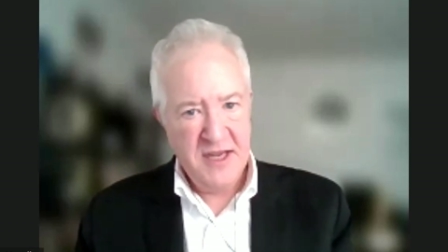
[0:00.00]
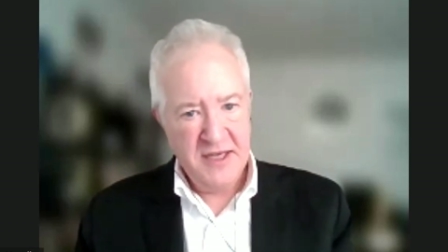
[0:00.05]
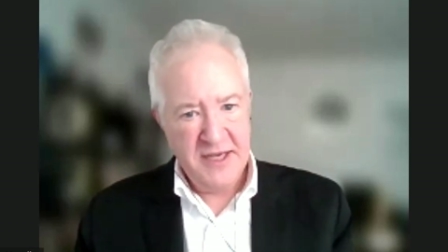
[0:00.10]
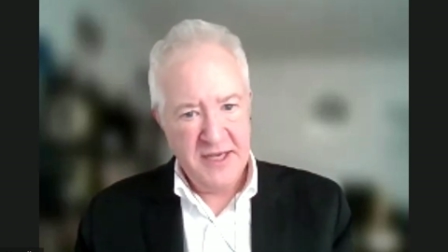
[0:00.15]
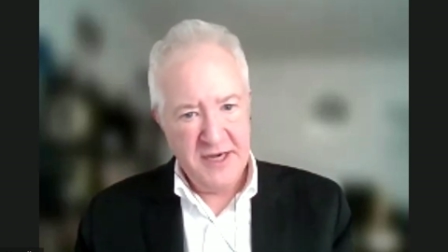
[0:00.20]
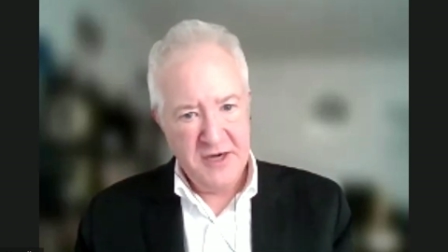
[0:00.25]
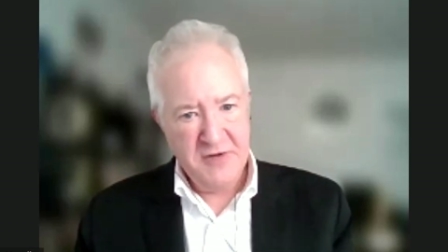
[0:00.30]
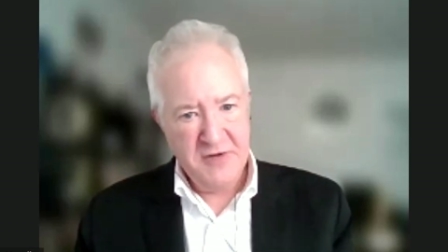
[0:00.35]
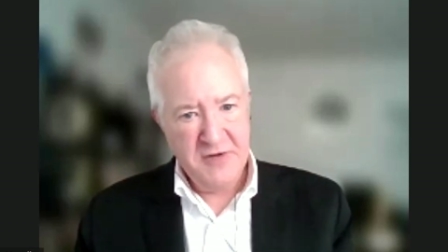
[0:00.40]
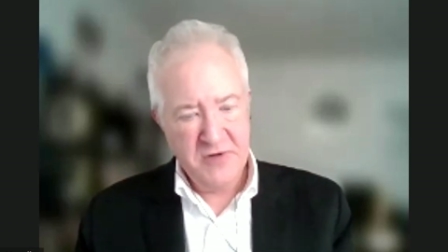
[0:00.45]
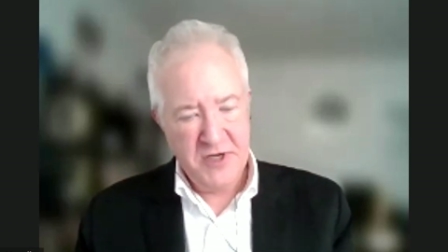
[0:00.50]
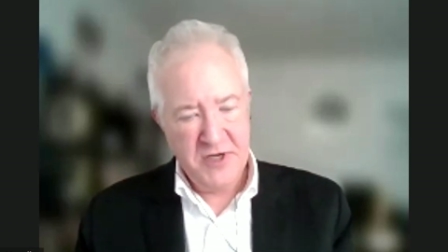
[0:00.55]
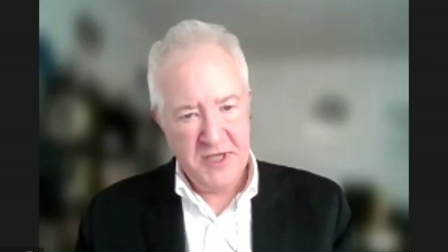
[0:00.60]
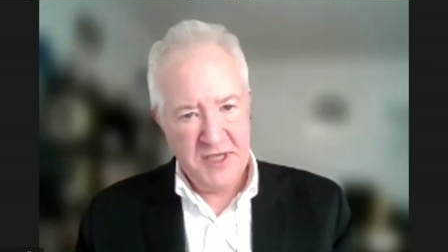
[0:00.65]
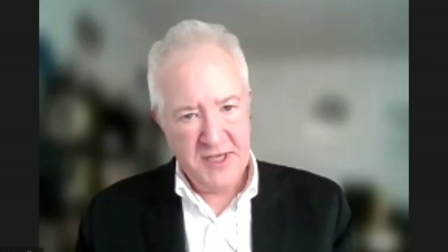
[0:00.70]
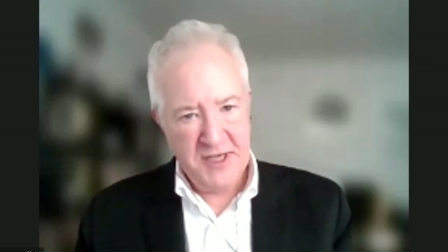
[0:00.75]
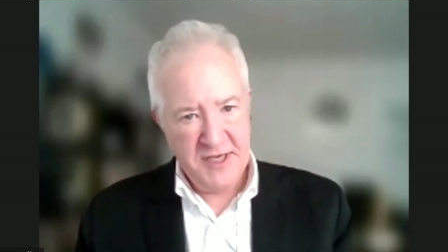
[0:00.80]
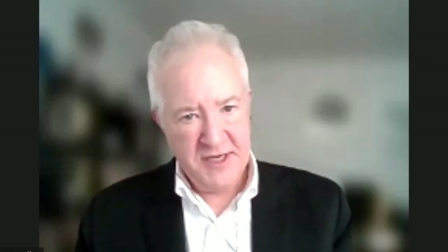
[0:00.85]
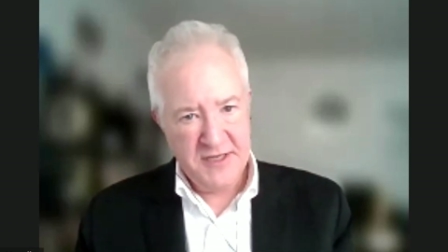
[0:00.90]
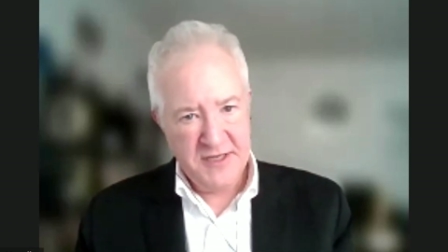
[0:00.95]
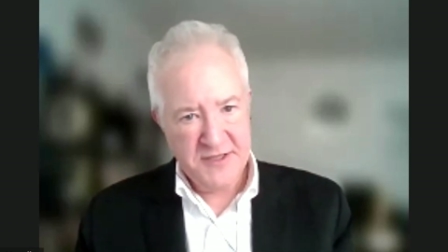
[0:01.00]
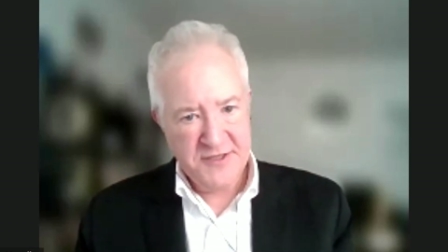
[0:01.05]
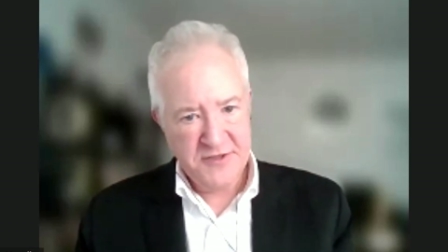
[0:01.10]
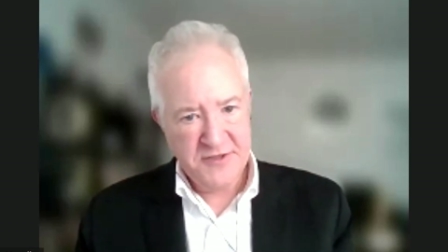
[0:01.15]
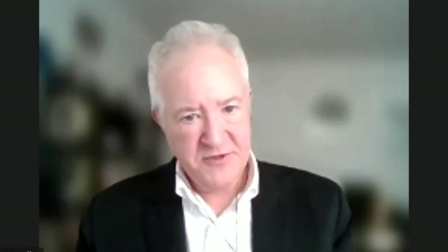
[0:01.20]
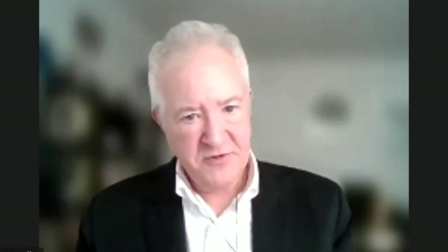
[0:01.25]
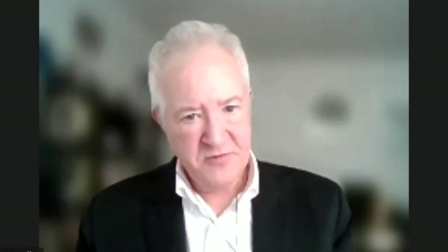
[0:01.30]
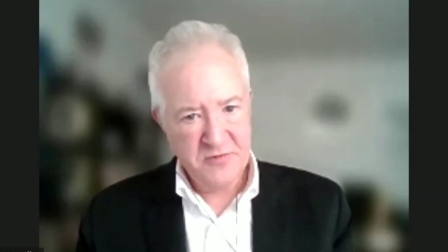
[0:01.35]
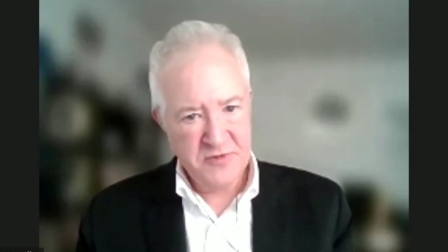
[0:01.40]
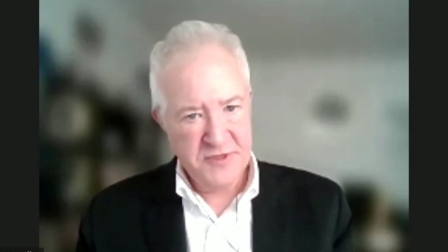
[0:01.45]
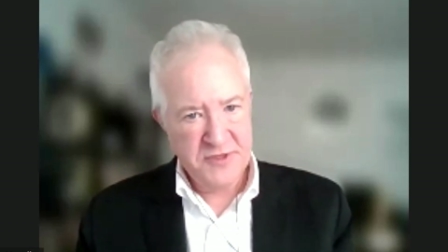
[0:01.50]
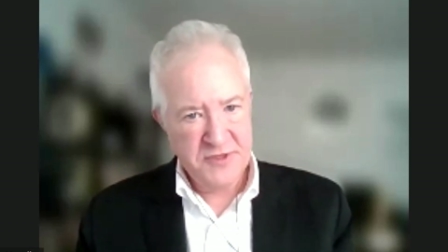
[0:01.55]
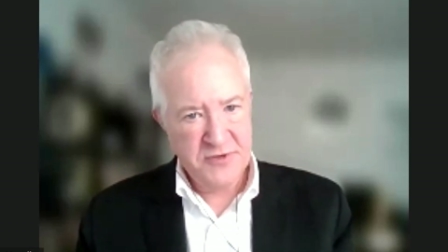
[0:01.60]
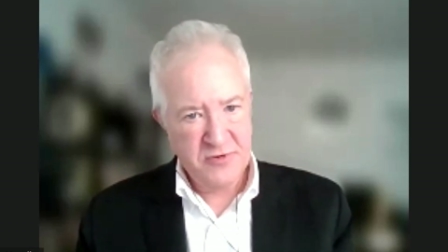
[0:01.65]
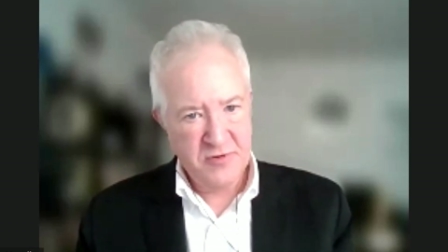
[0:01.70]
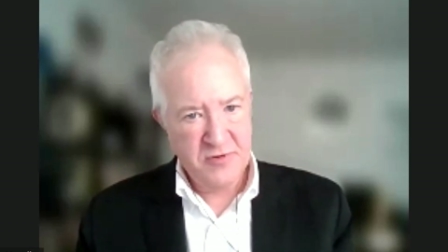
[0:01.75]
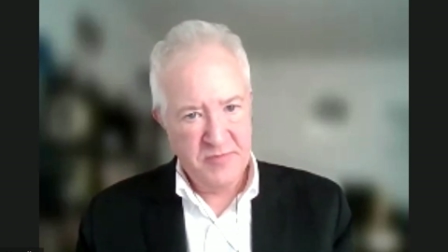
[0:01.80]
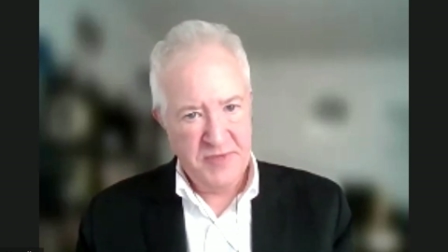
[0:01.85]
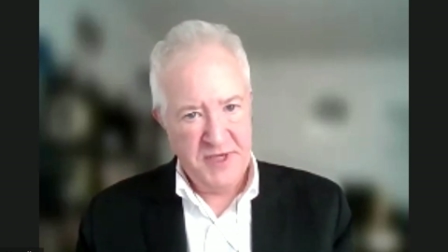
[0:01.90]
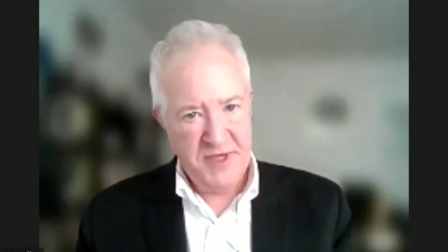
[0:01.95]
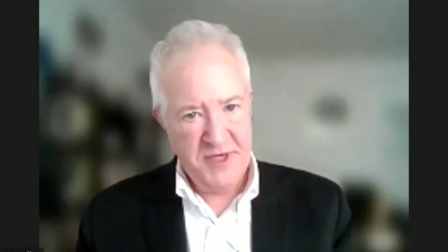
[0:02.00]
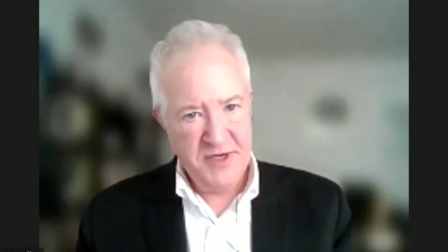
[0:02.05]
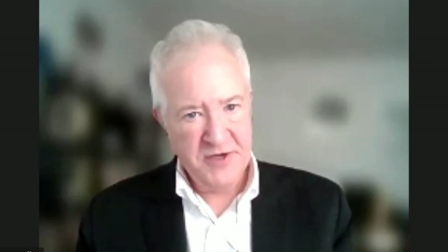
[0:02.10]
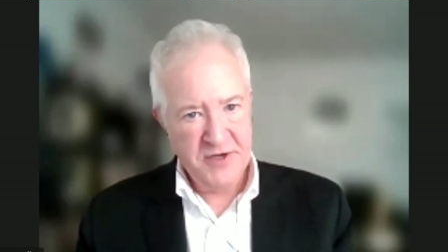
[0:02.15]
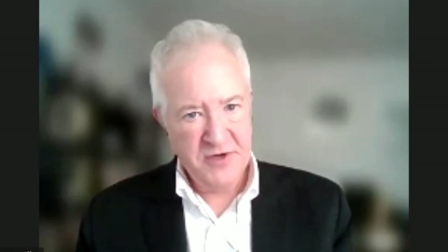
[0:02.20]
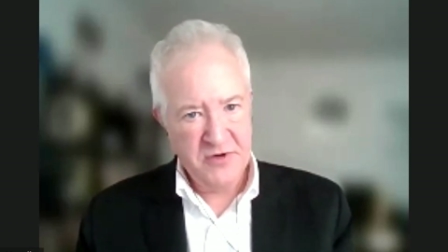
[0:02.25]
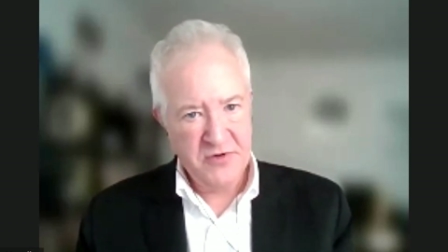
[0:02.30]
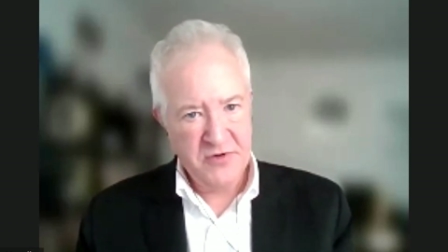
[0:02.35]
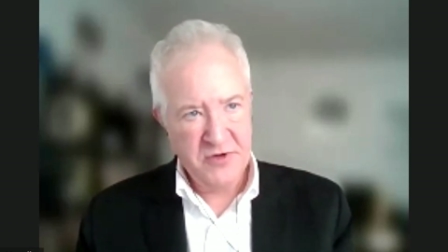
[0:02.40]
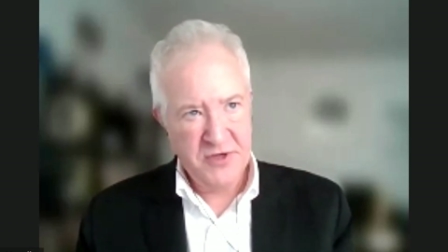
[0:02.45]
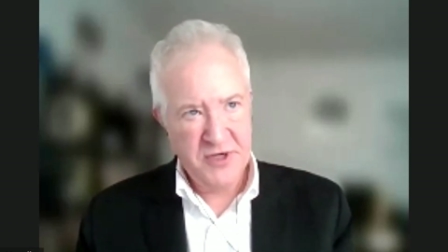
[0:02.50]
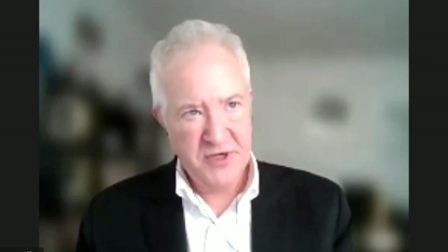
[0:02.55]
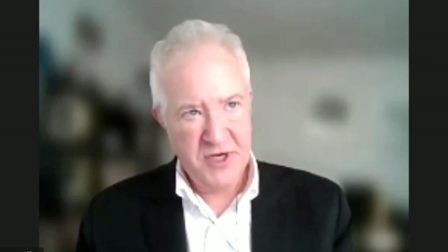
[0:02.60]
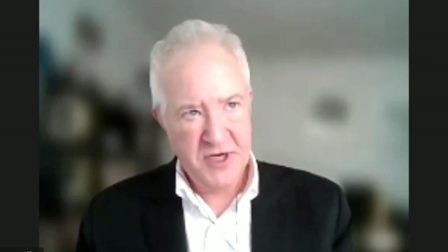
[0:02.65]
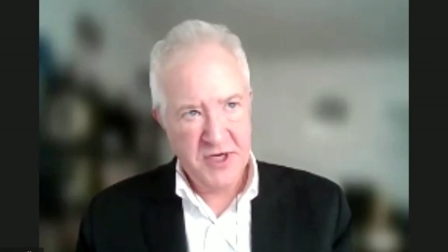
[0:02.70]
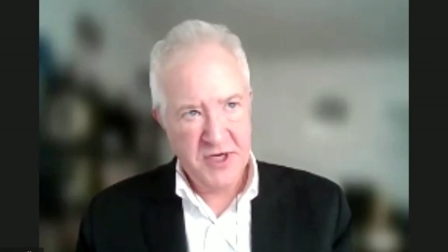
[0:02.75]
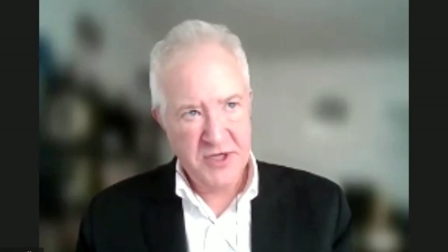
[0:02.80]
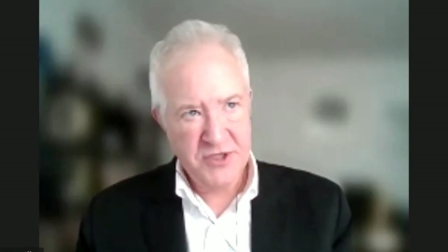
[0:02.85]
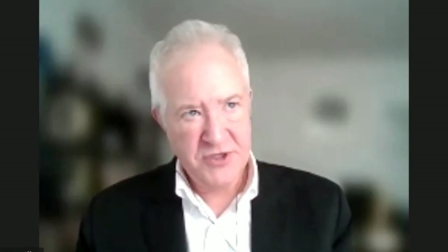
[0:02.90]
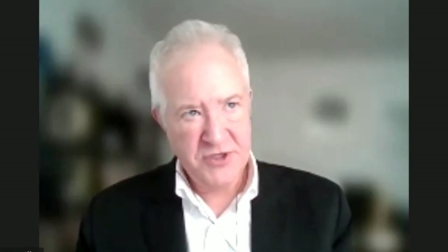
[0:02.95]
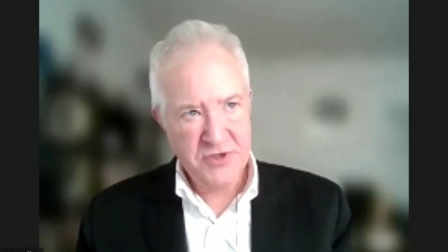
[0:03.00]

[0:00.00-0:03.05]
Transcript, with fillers: Landover Castle was torpedoed uh,